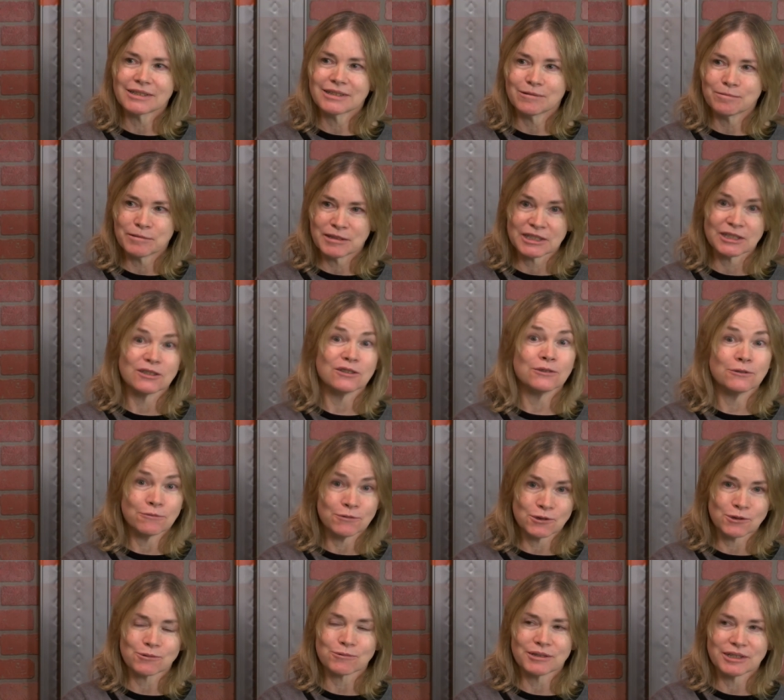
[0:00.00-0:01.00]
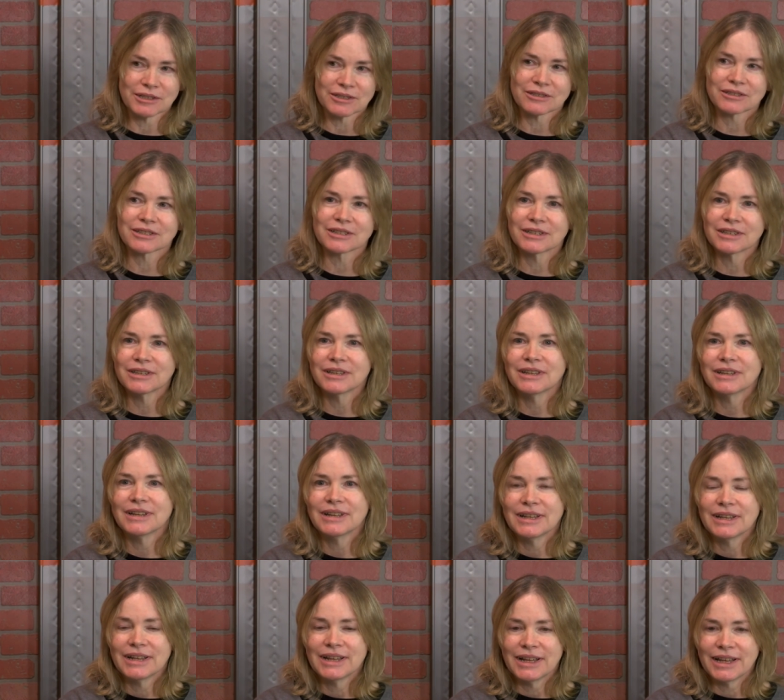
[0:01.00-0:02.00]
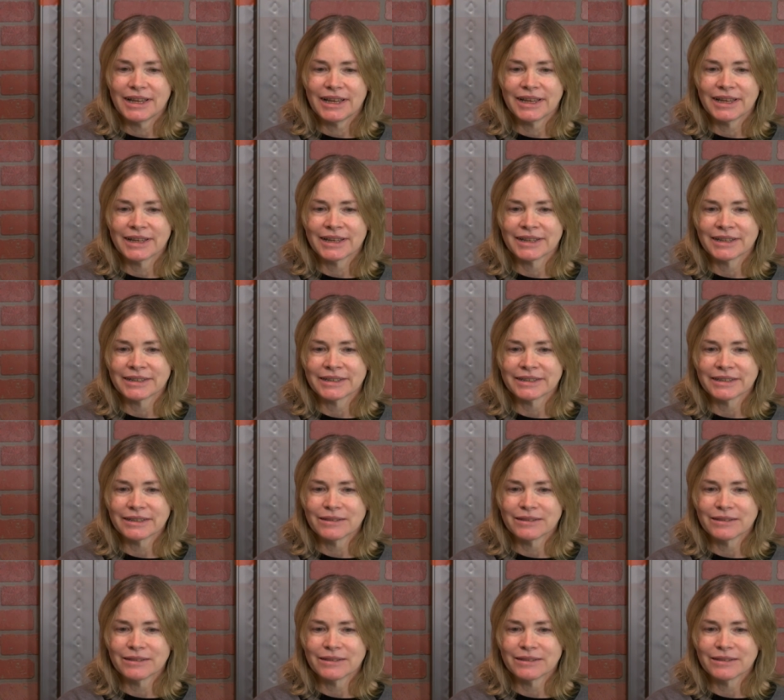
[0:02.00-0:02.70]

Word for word: big, huge twist. And